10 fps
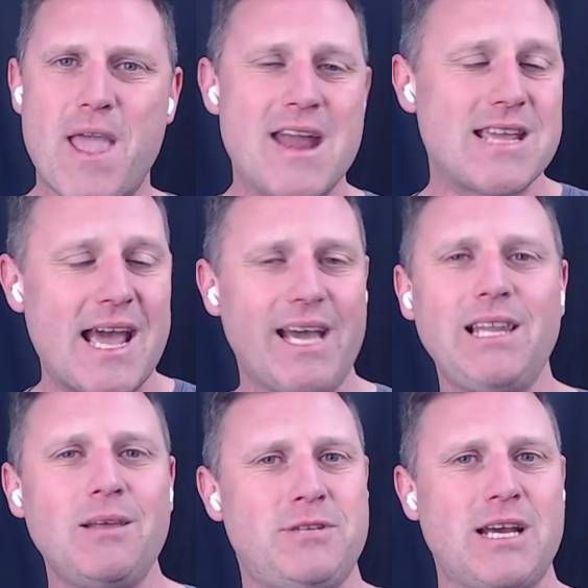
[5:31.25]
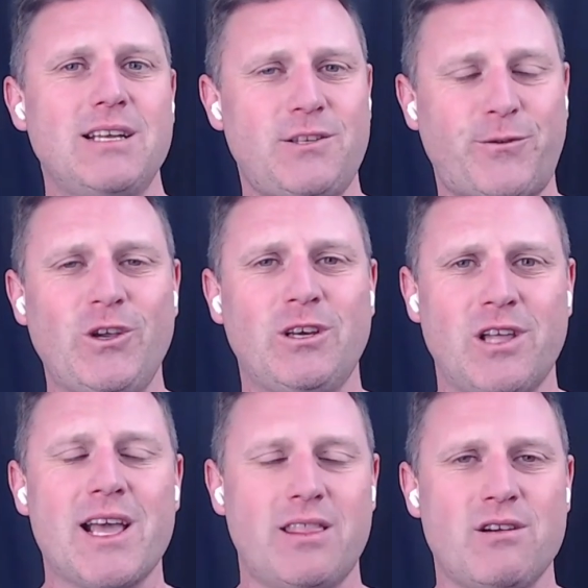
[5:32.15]
And Caleb does feel
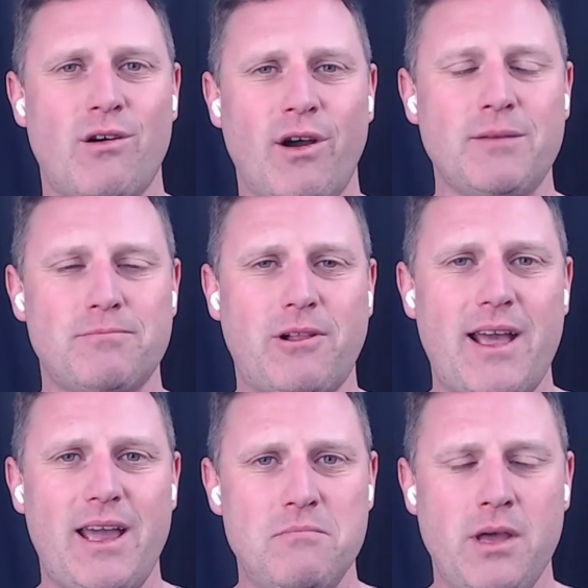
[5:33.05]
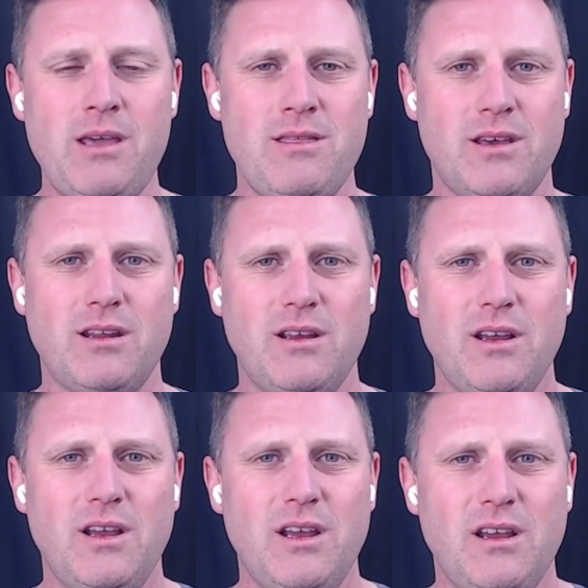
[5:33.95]
like the kind of player to me that
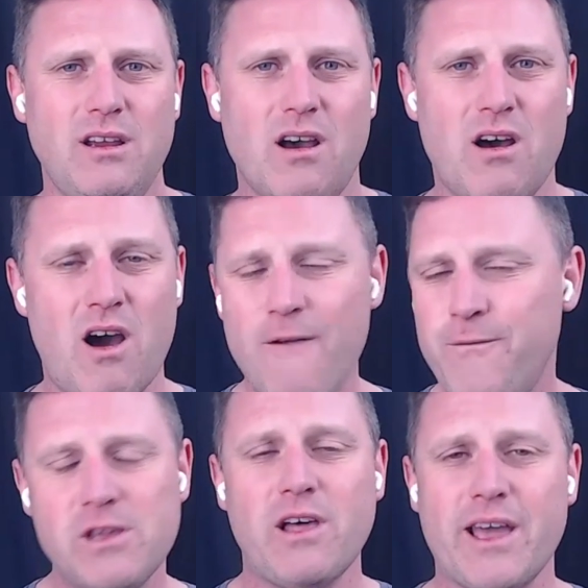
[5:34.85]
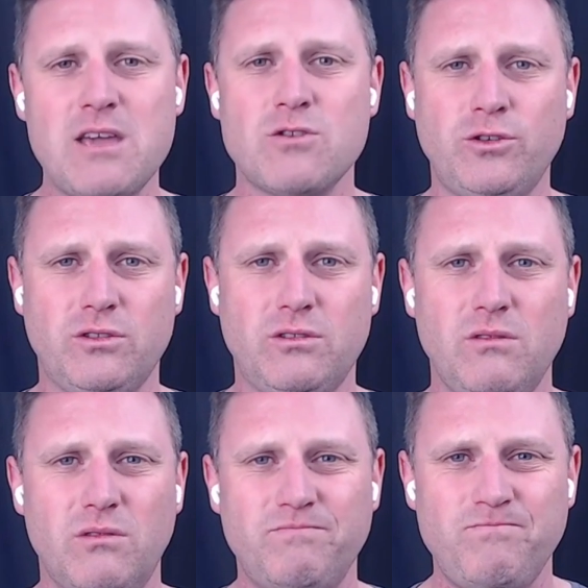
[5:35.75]
I feel like he could,
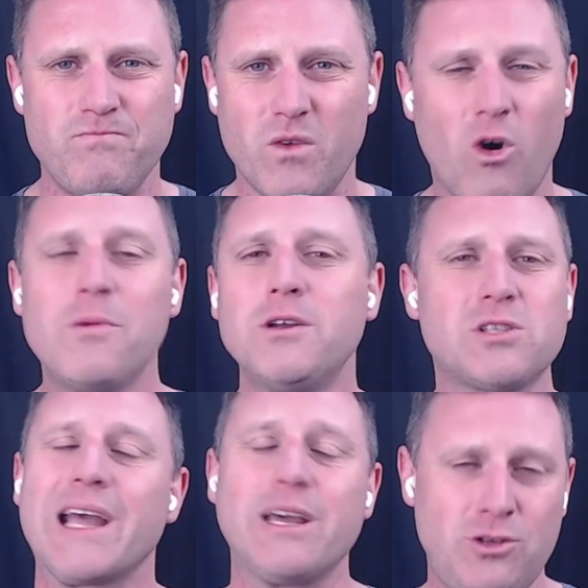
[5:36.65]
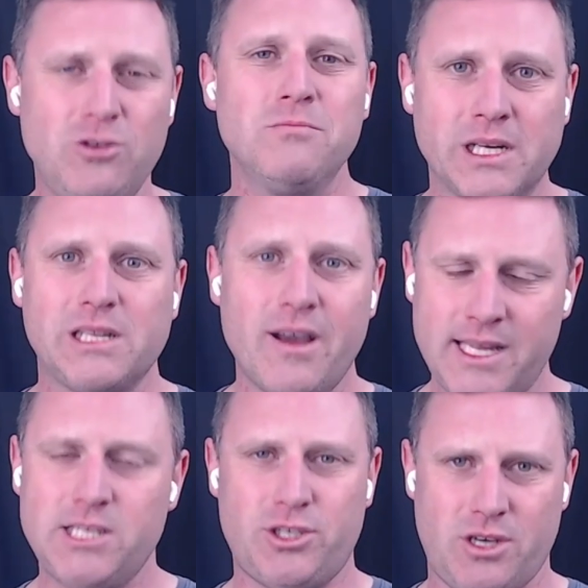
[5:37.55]
almost like a Hugh
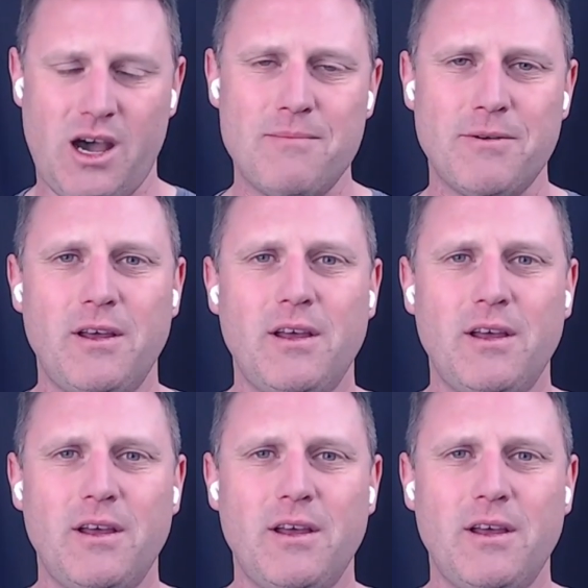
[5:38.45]
McCluggage type,